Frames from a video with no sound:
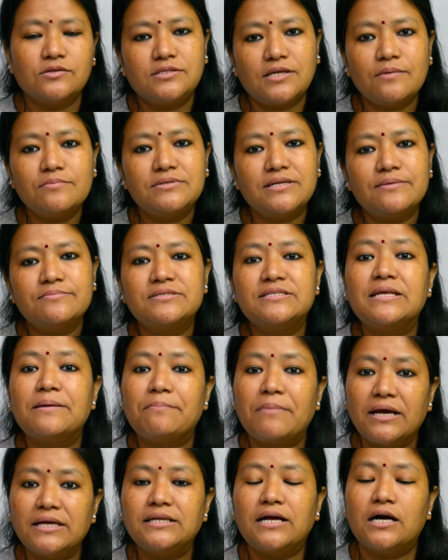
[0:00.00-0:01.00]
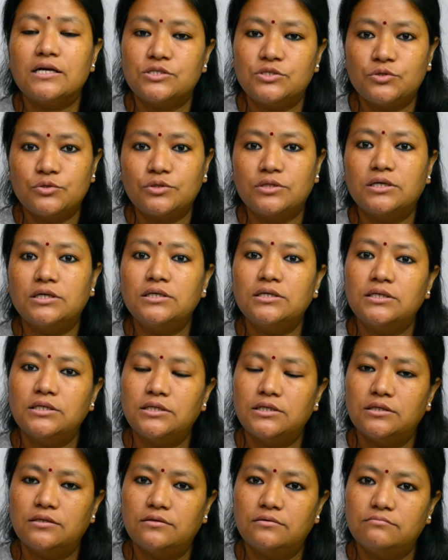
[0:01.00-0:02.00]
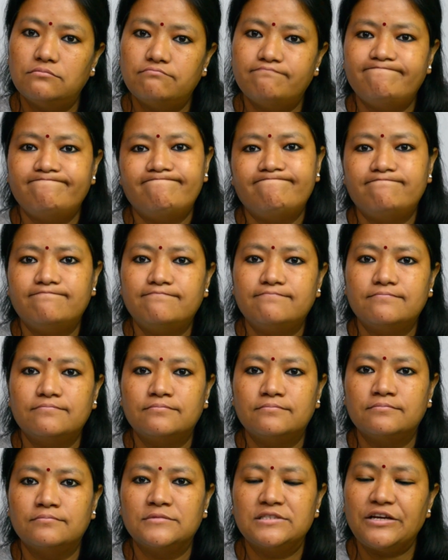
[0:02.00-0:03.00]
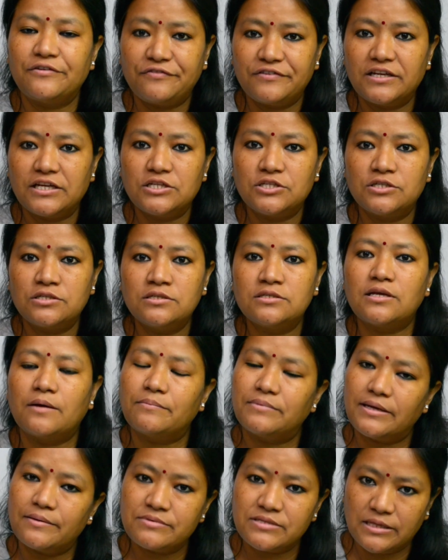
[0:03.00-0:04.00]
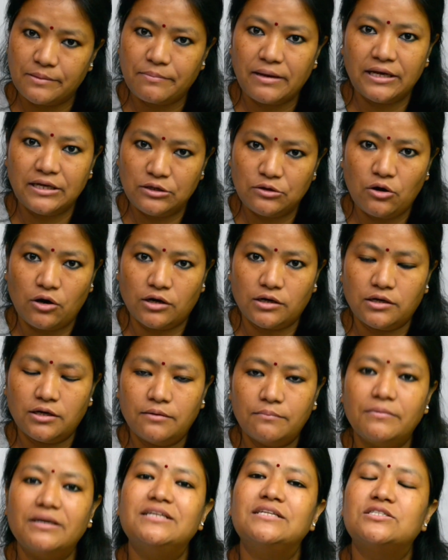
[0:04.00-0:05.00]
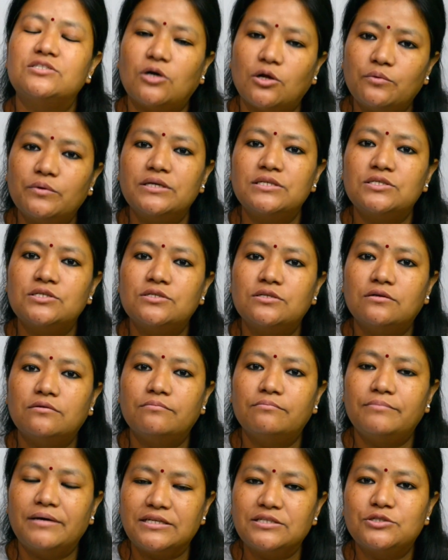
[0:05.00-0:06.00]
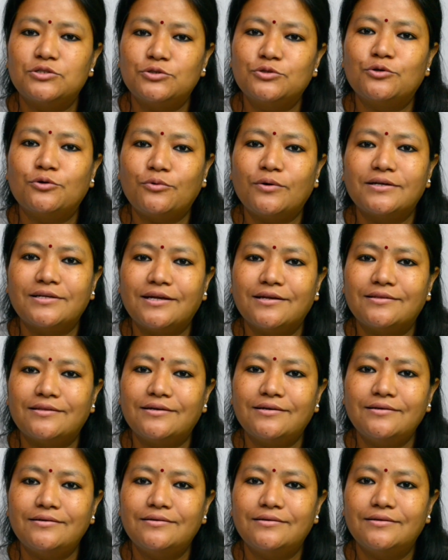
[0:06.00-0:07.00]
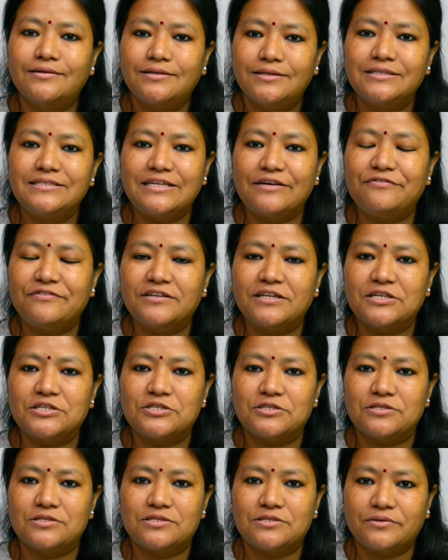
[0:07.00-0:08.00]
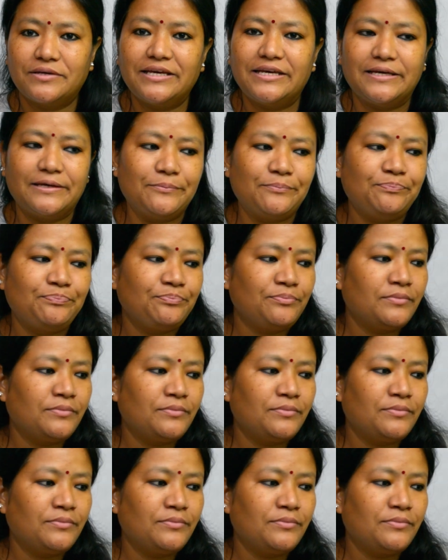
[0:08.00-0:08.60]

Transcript: sometimes they might ask you the definition, sometimes they might not, but it's always better to know what are the definitions. Okay,